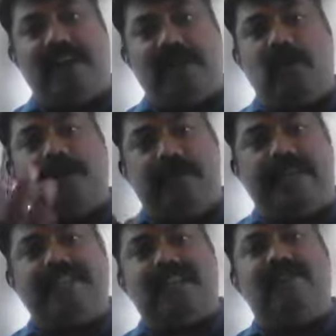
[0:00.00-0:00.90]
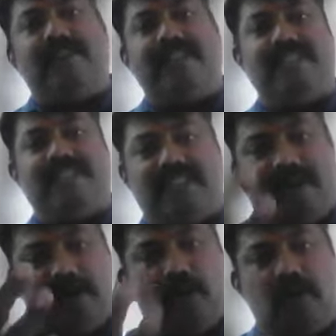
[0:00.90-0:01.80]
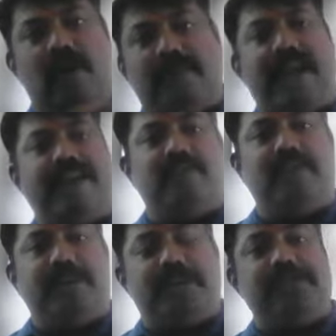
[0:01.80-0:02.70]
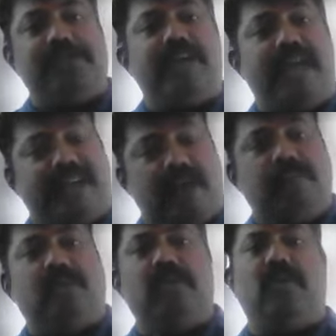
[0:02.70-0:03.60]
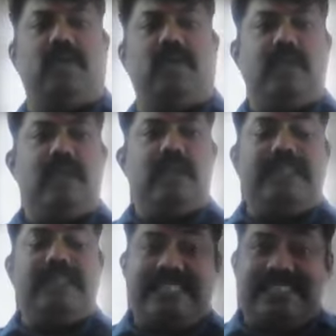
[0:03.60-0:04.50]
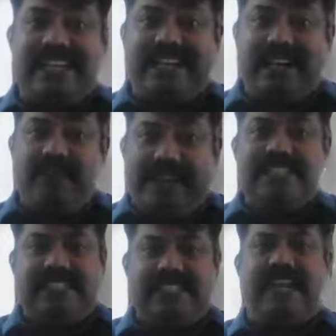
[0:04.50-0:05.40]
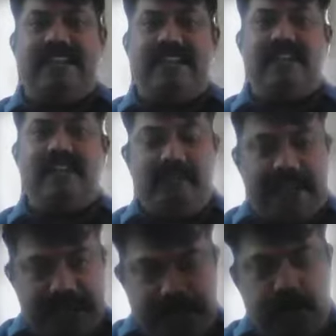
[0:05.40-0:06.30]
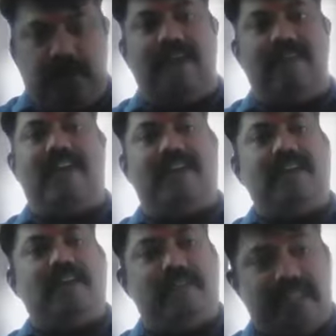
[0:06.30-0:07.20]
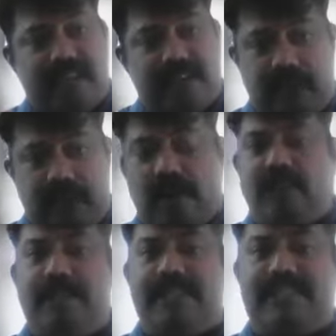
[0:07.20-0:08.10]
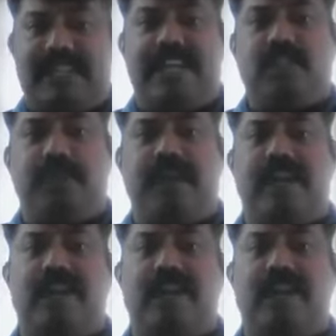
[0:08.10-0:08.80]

enrolling myself in this low carb diet nutrition, only I come to know this side of insight we should aware whether you are from a science